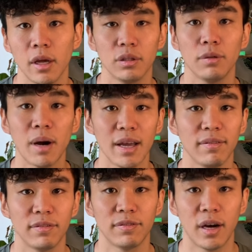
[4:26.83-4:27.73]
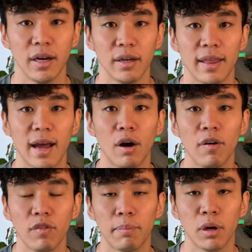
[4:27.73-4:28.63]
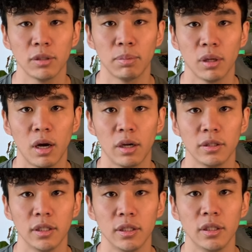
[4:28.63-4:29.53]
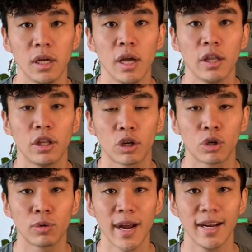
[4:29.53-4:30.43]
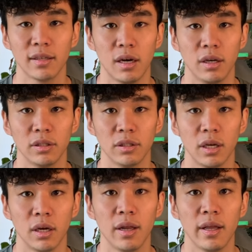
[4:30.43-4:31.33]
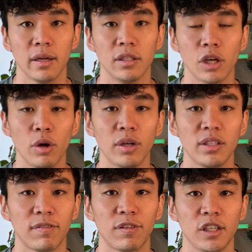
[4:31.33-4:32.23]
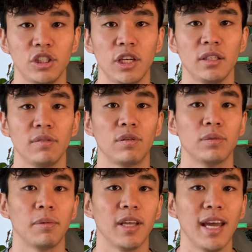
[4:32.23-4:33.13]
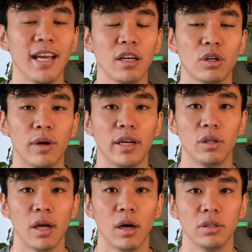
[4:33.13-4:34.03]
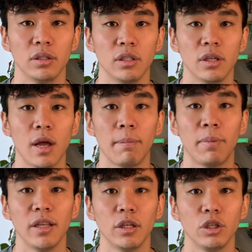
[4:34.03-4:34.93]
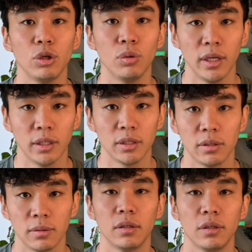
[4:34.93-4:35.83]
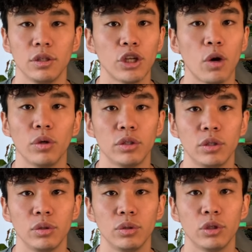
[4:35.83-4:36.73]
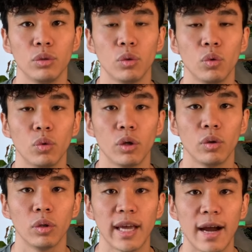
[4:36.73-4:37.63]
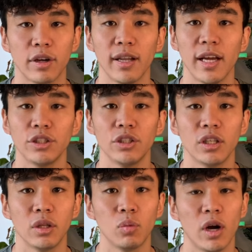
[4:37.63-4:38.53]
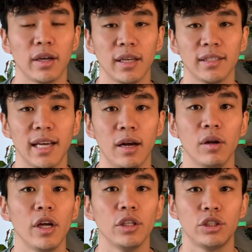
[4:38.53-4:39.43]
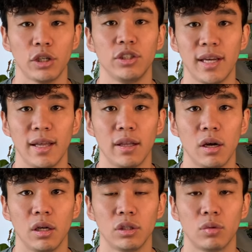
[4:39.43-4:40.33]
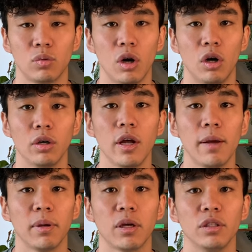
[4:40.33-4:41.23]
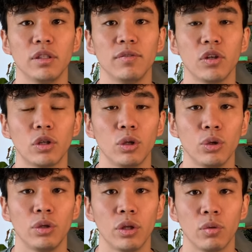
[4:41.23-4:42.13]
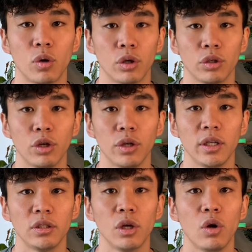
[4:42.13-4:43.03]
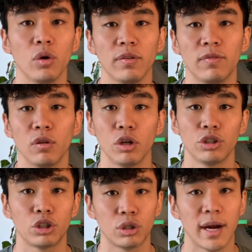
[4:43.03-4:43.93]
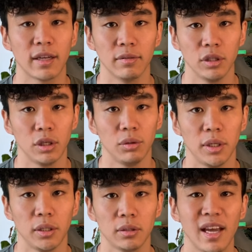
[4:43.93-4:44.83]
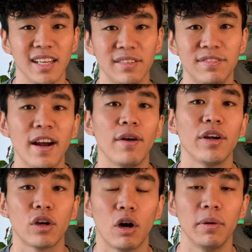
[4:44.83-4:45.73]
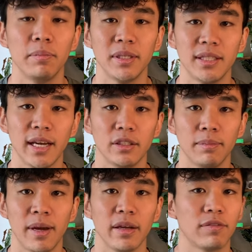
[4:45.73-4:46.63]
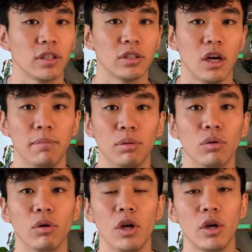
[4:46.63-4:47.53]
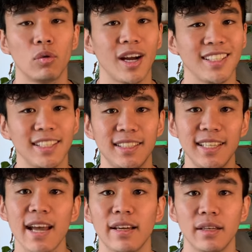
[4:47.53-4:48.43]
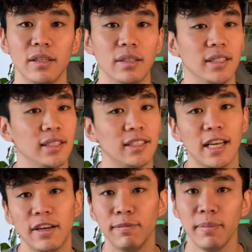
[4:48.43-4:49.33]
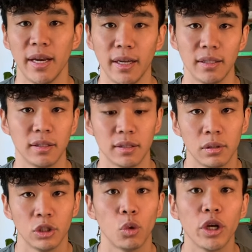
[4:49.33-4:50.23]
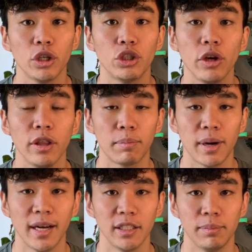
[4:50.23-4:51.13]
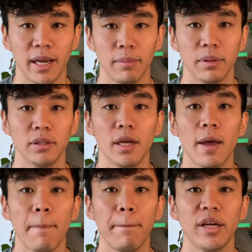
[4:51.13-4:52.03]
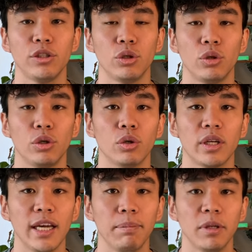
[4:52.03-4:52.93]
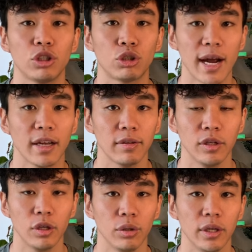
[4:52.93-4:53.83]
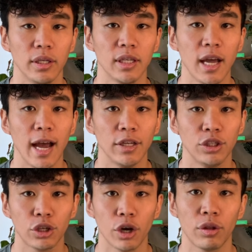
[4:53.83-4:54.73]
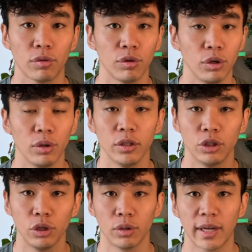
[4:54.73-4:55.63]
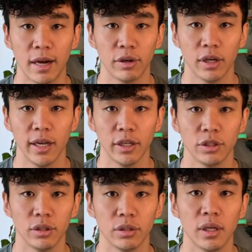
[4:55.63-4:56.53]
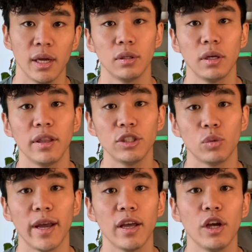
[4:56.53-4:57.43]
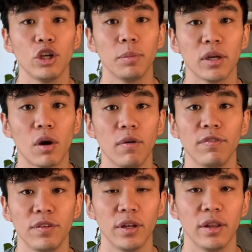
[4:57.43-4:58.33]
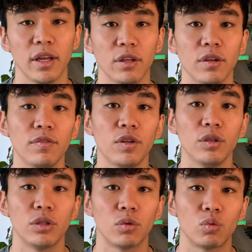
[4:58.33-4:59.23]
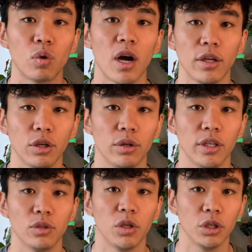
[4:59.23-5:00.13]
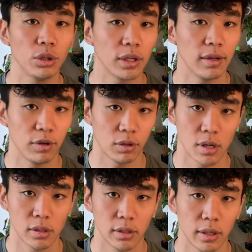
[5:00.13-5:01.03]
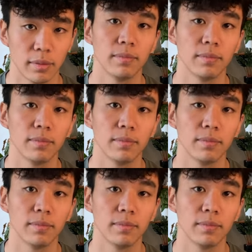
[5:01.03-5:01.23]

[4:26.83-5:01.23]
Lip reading: You might even find that of the possible answers, the correct answer is only differentiated from some of the incorrect answers by the units. You don't want to do all the calculations and workings out just to get the answer wrong because you've included the wrong units or you've lost track of the units. It's a very common mistake to make, for example, writing seconds instead of minutes. So when you're doing the practice papers, make sure you're keeping track of the units as you go through and do your calculations. This way, you'll be confident that you've used the right units when you give your answer.